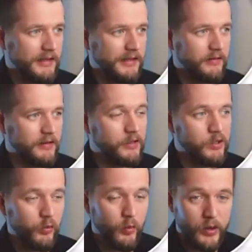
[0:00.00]
with the
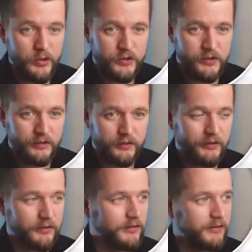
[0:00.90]
new
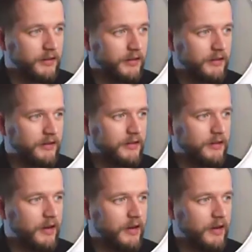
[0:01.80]
versions,
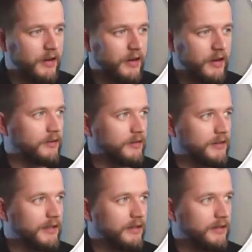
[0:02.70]
everything
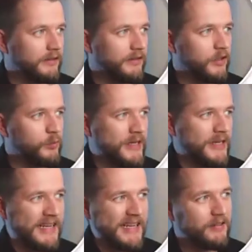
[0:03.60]
is going to be
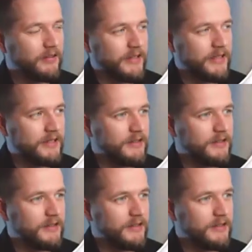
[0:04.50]
neatly